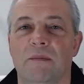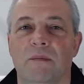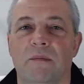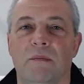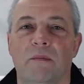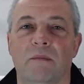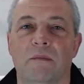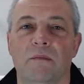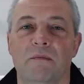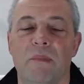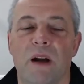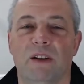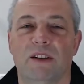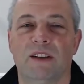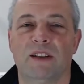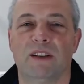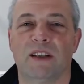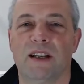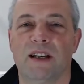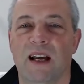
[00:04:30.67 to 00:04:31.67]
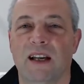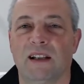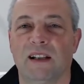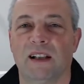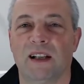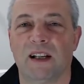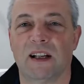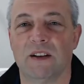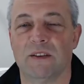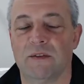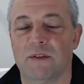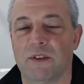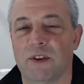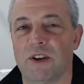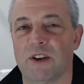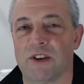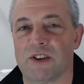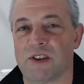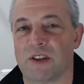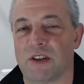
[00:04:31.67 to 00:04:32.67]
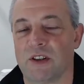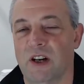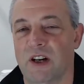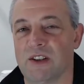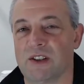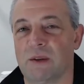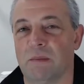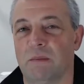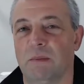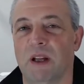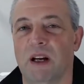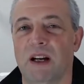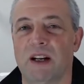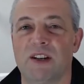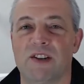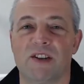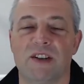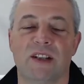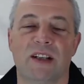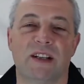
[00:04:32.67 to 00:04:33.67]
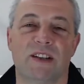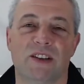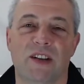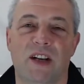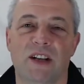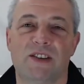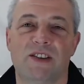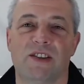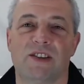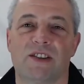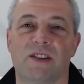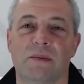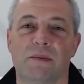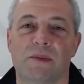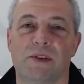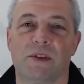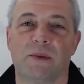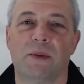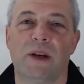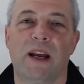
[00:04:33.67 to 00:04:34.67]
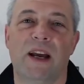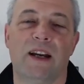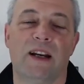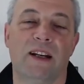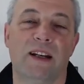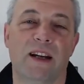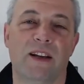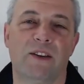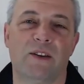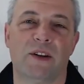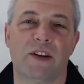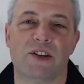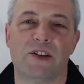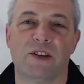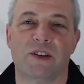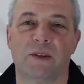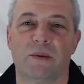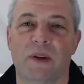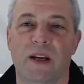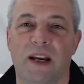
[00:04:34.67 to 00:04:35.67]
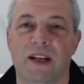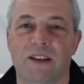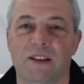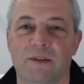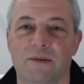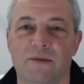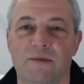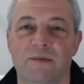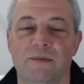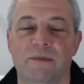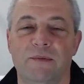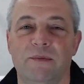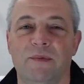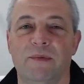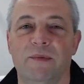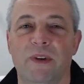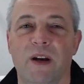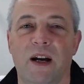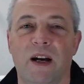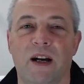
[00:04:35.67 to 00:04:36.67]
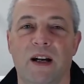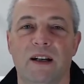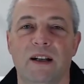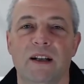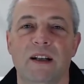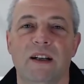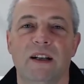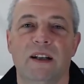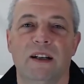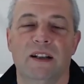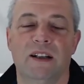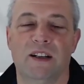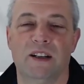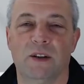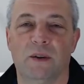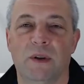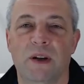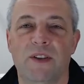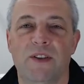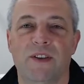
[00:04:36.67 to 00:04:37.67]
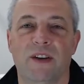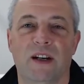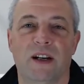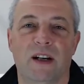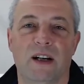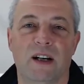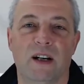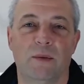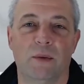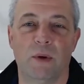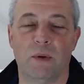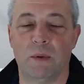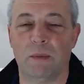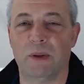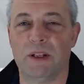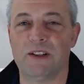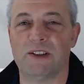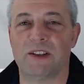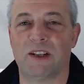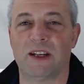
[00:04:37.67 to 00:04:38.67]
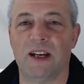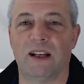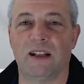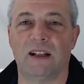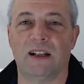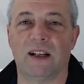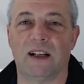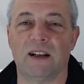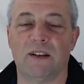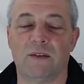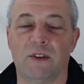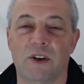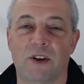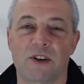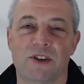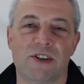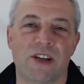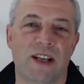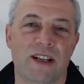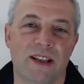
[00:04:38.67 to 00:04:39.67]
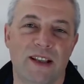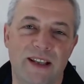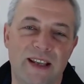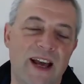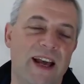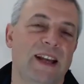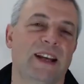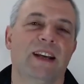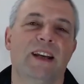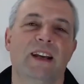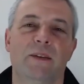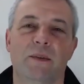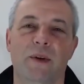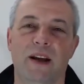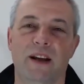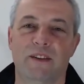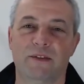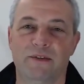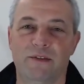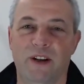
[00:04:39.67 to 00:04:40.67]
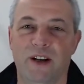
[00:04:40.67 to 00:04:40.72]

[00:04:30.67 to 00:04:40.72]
melted the catalytic converters and caused a blockage in the exhaust system. So we had another issue we had to deal with. We replaced the catalytic converters, and then it ran fine.